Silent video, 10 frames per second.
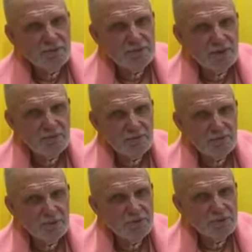for
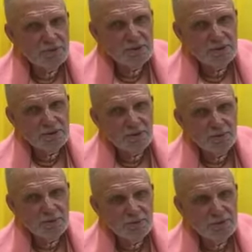example, we're using this
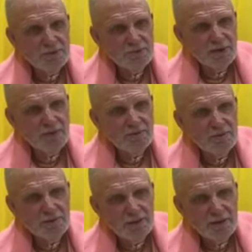example because we have
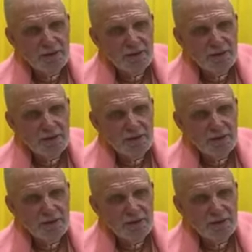our